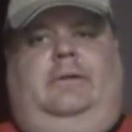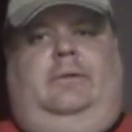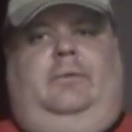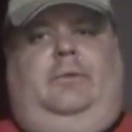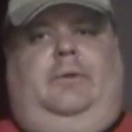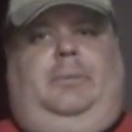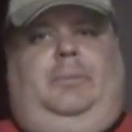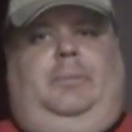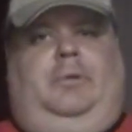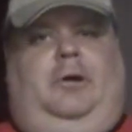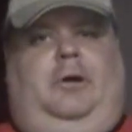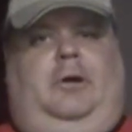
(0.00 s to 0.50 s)

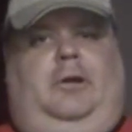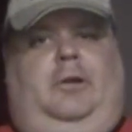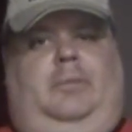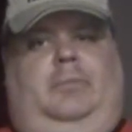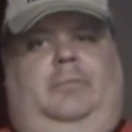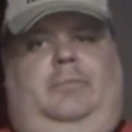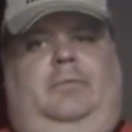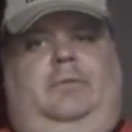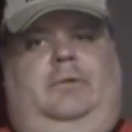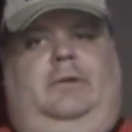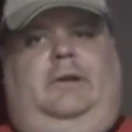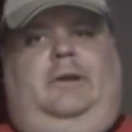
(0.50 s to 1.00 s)
we bought
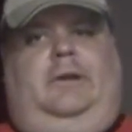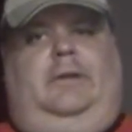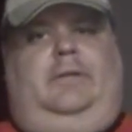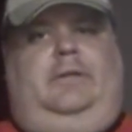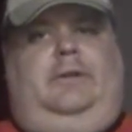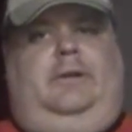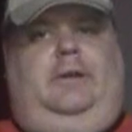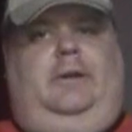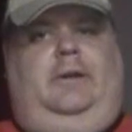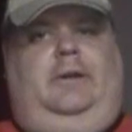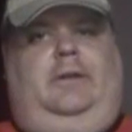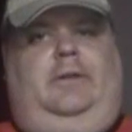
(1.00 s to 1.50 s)
him at the
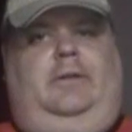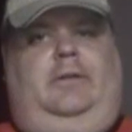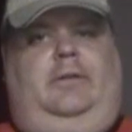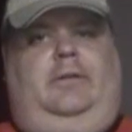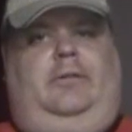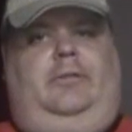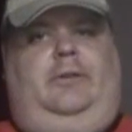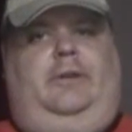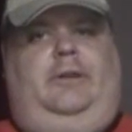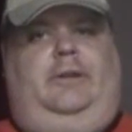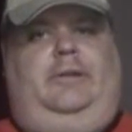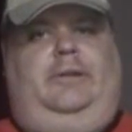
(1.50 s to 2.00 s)
head of the
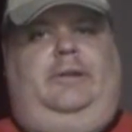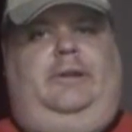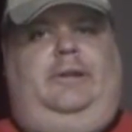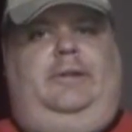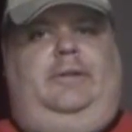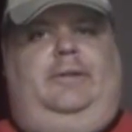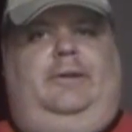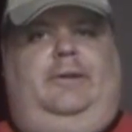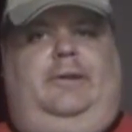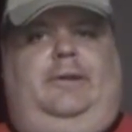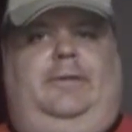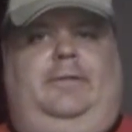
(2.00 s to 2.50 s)
trade
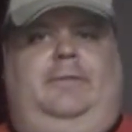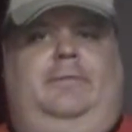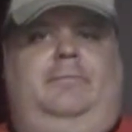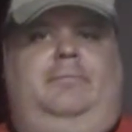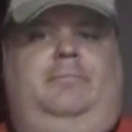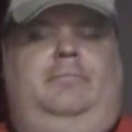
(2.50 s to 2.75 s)
deadline,